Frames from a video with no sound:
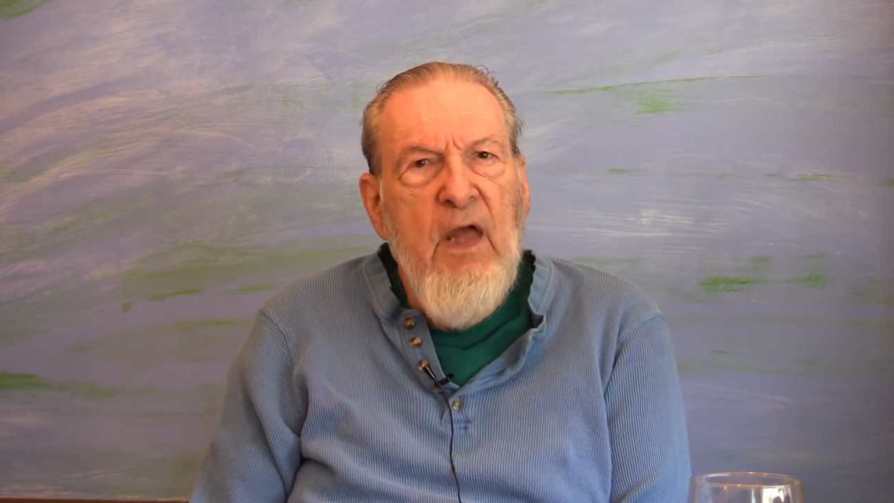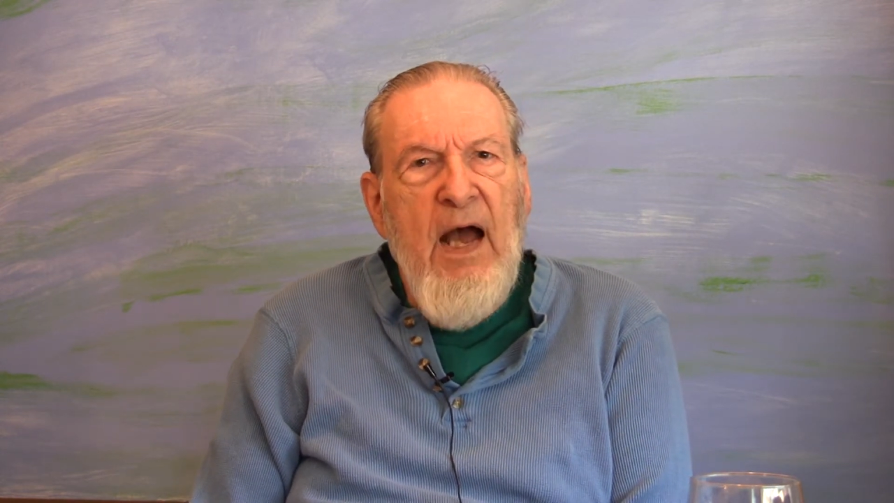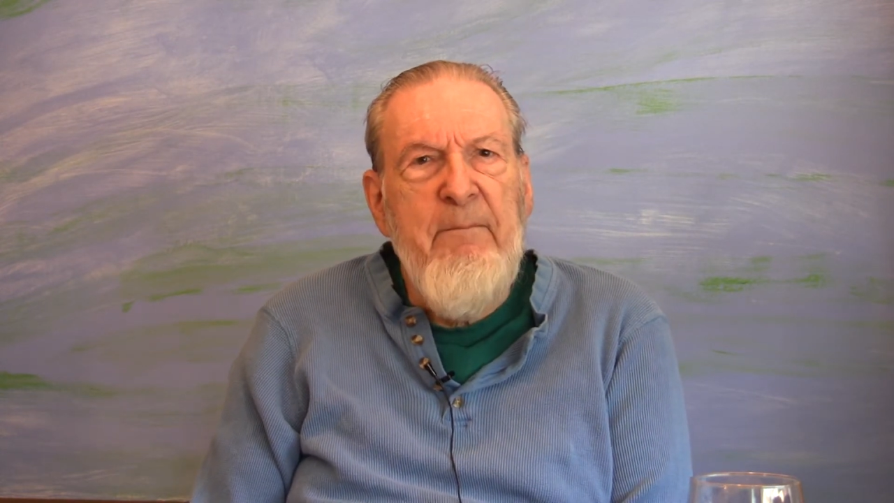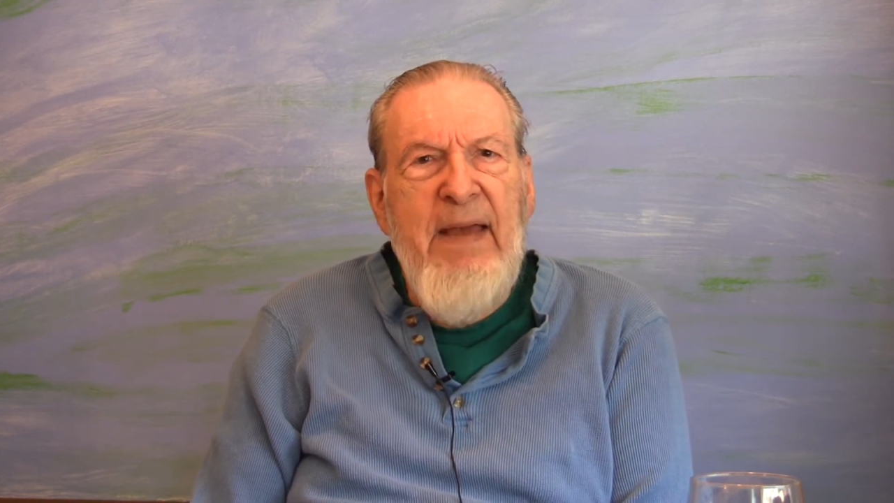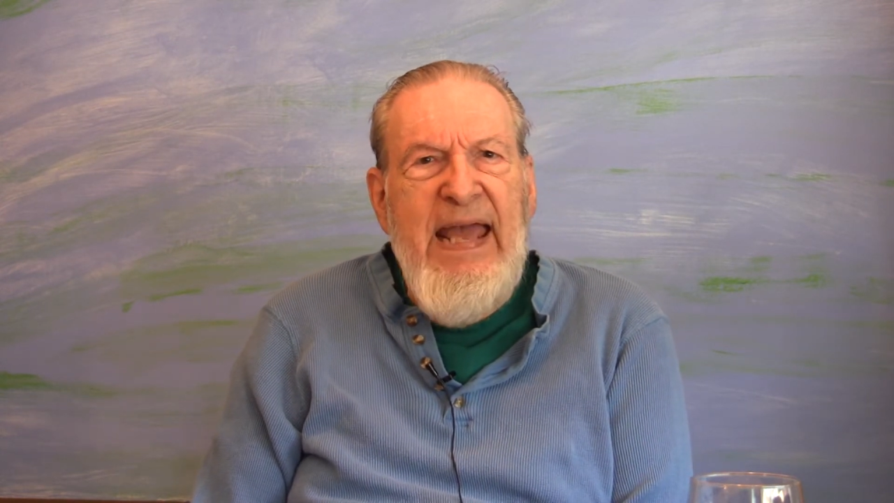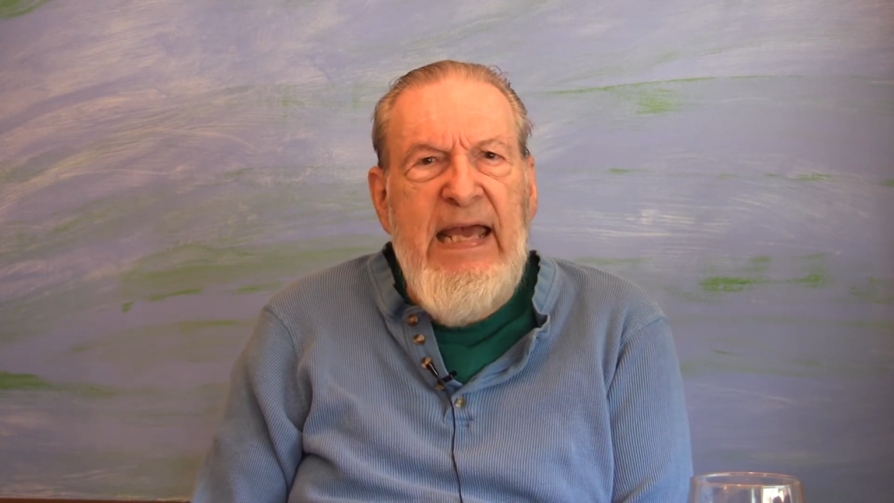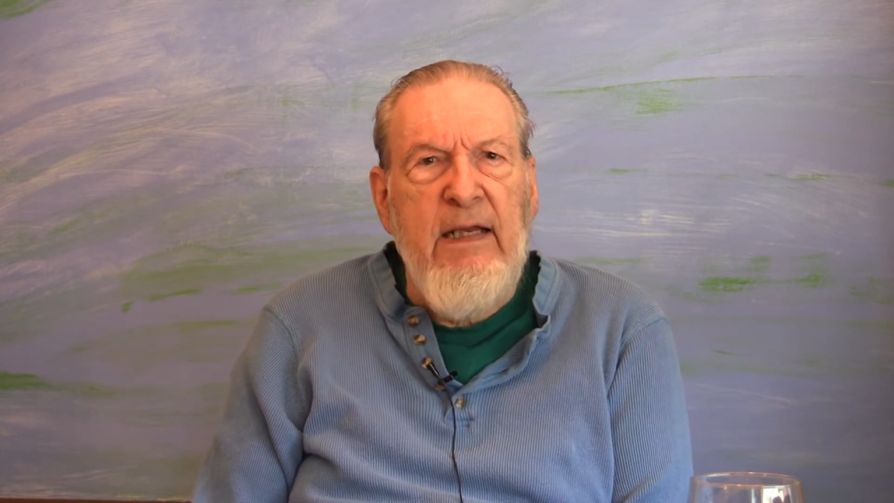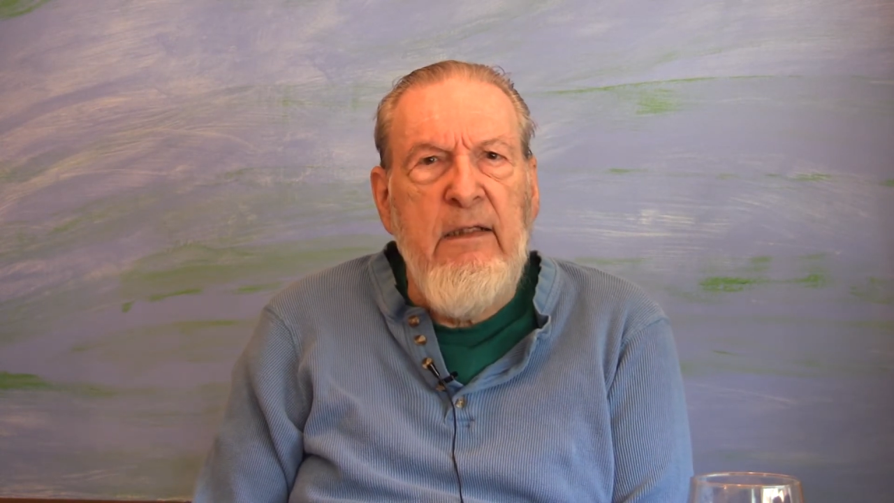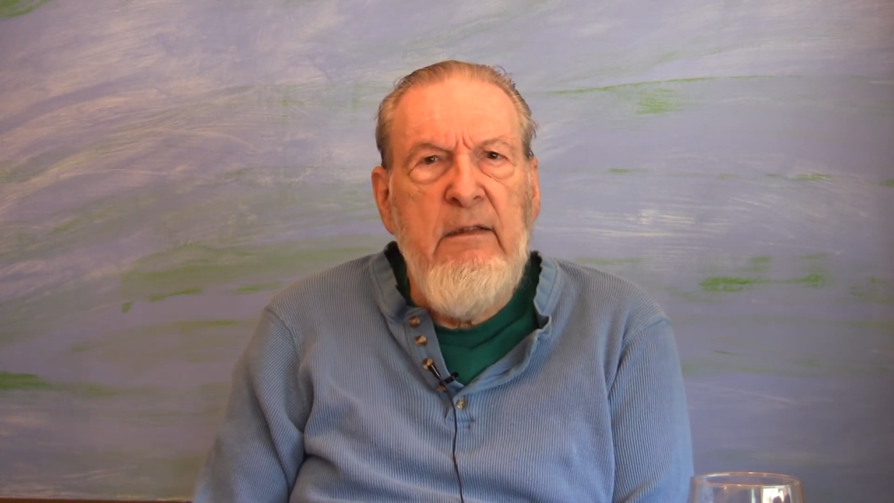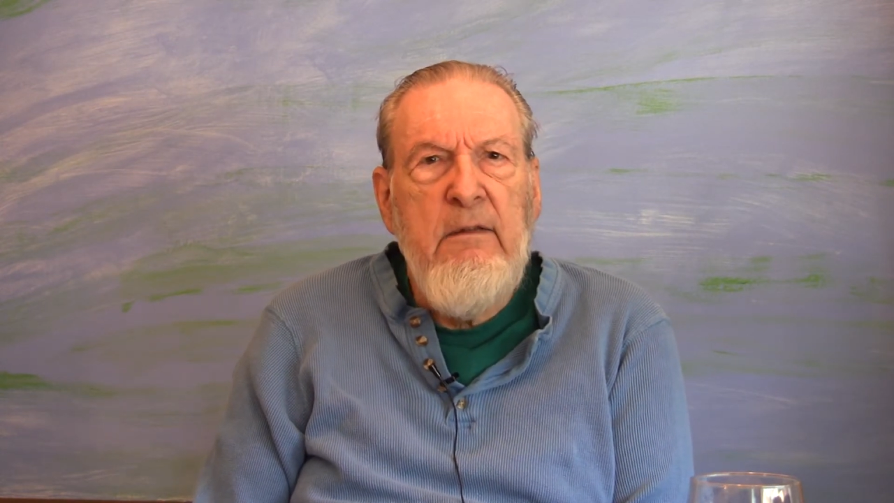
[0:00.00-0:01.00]
a
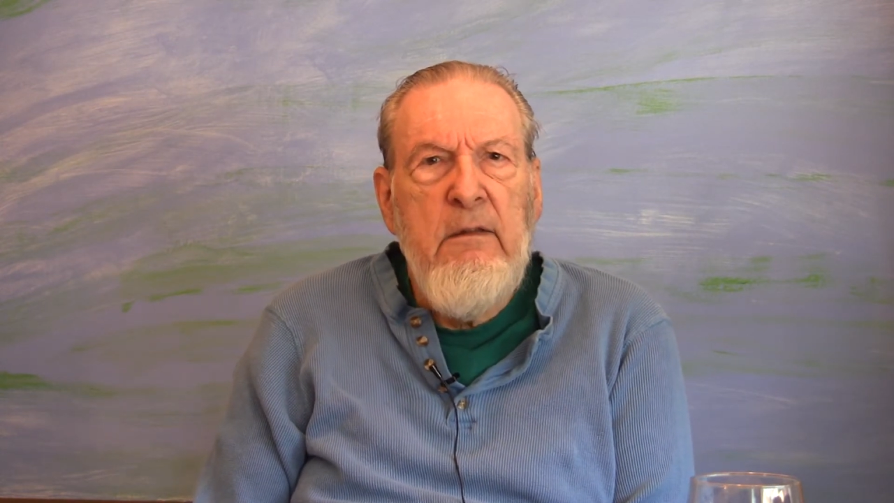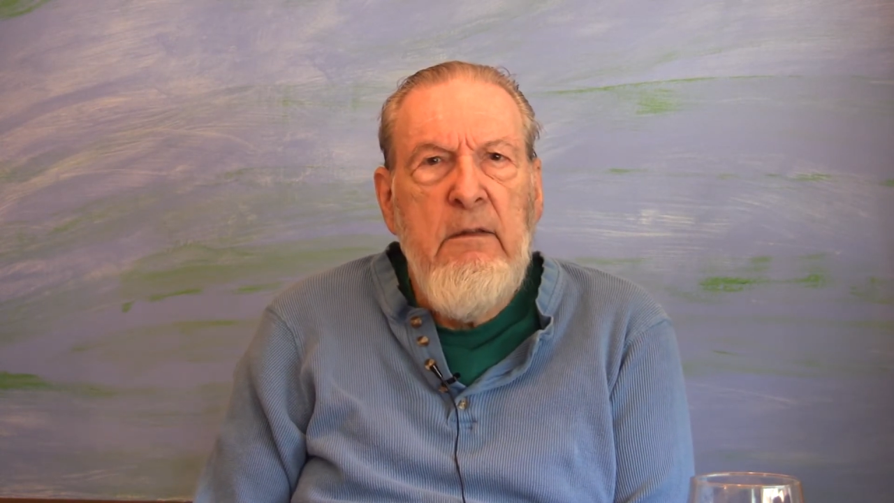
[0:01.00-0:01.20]
man